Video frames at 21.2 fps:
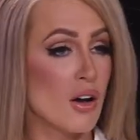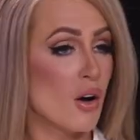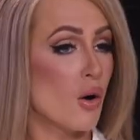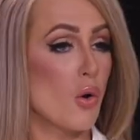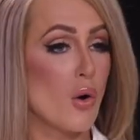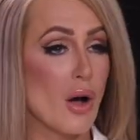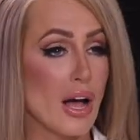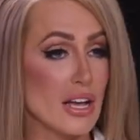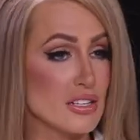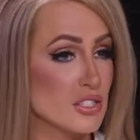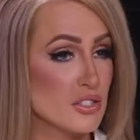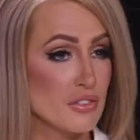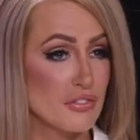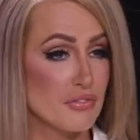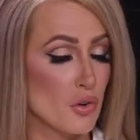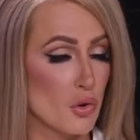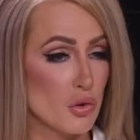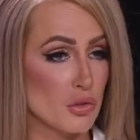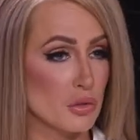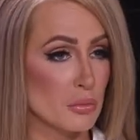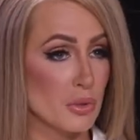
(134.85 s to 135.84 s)
or has the
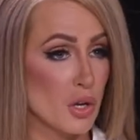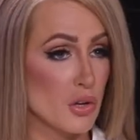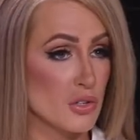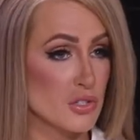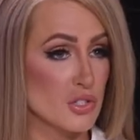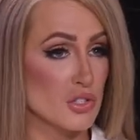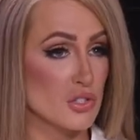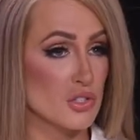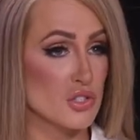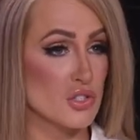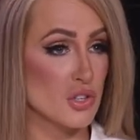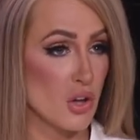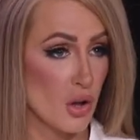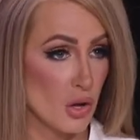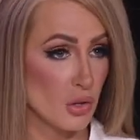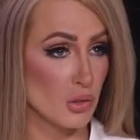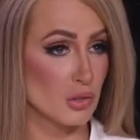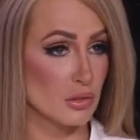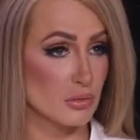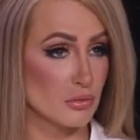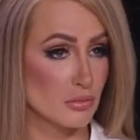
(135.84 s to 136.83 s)
forum lost its
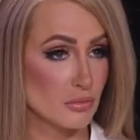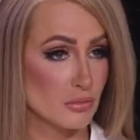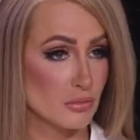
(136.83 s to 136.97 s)
soul?